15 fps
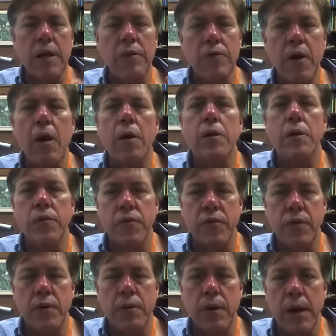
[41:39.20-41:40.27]
all
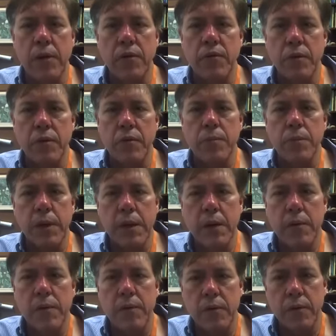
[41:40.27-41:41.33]
considerations,
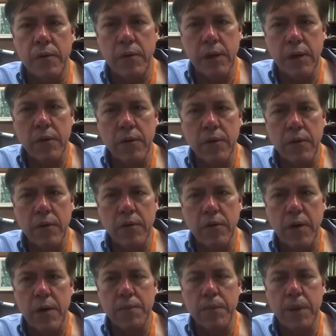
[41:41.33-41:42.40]
because it's
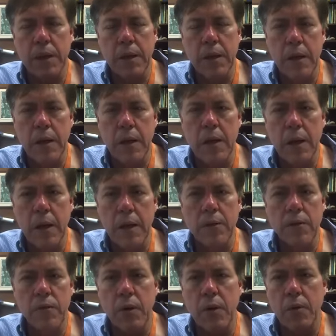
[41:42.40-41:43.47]
something,
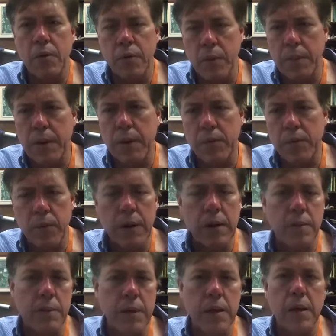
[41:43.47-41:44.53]
and so somebody's
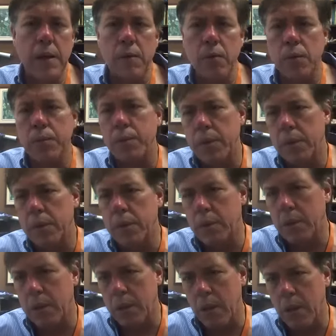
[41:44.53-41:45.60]
recommending we'll put
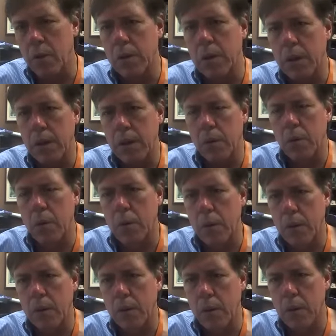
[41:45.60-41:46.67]
coconut
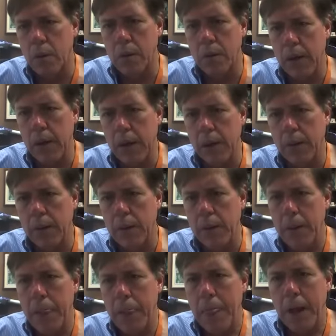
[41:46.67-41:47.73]
oil on there,
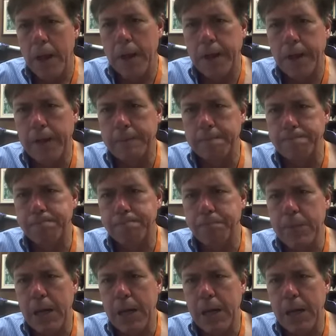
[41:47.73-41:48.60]
and